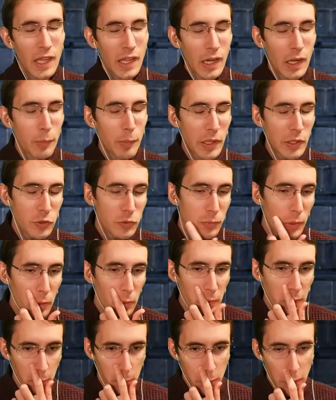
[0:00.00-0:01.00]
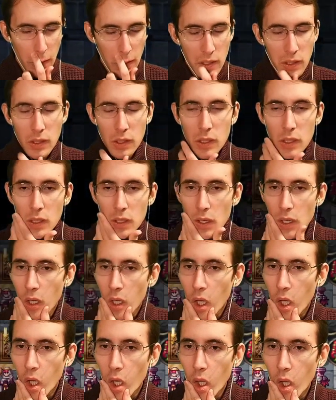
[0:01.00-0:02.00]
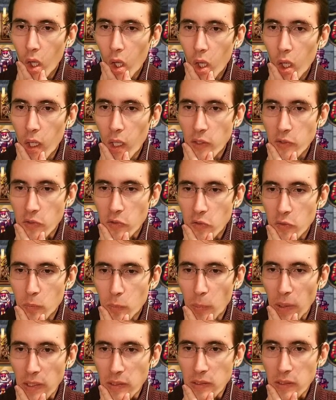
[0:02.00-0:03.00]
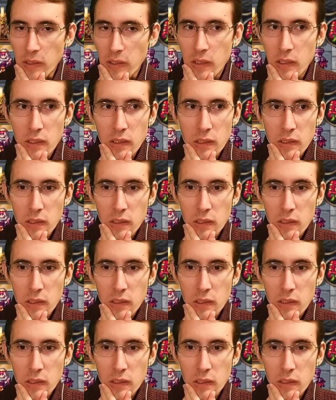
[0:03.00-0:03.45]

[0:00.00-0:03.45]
Yeah, not much. Okay. Uh, as expected.